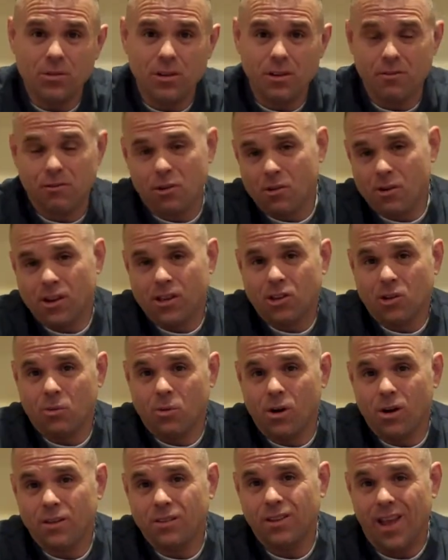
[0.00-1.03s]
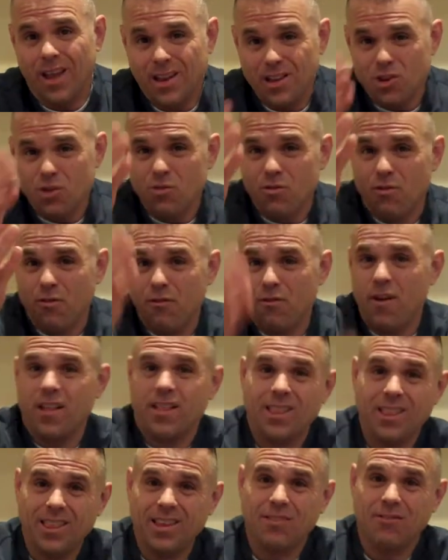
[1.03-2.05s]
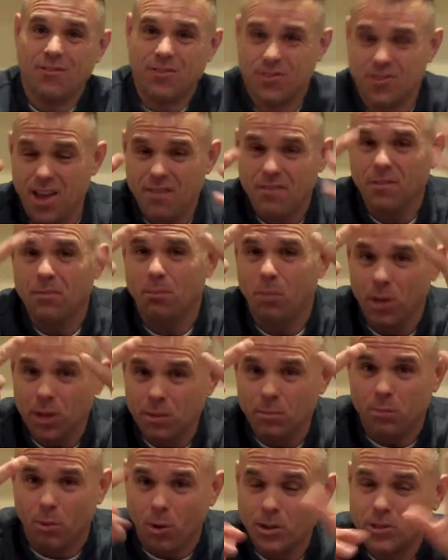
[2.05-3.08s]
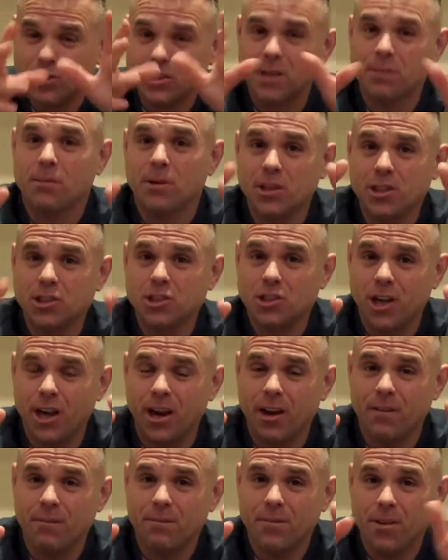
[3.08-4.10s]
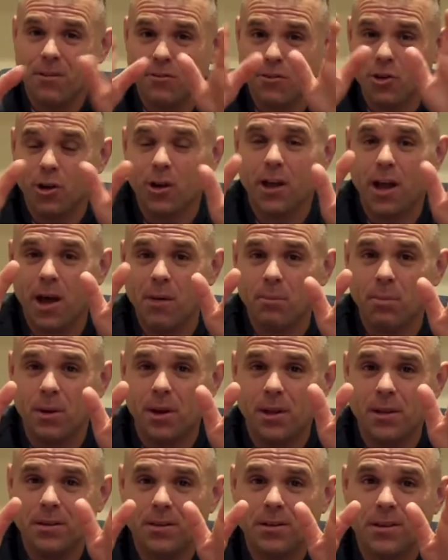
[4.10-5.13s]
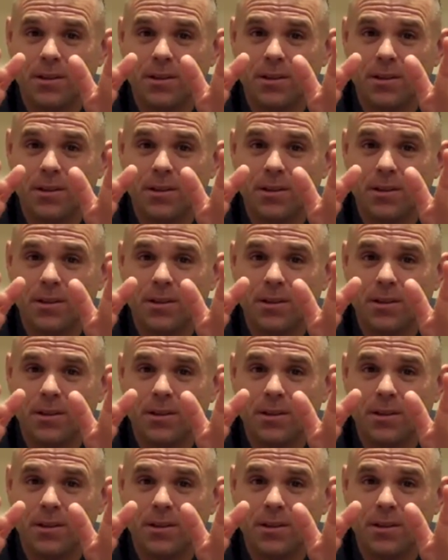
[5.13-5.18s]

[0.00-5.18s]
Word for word: If you're into one and you fit the seven bullet points that I'm going to share, if your company,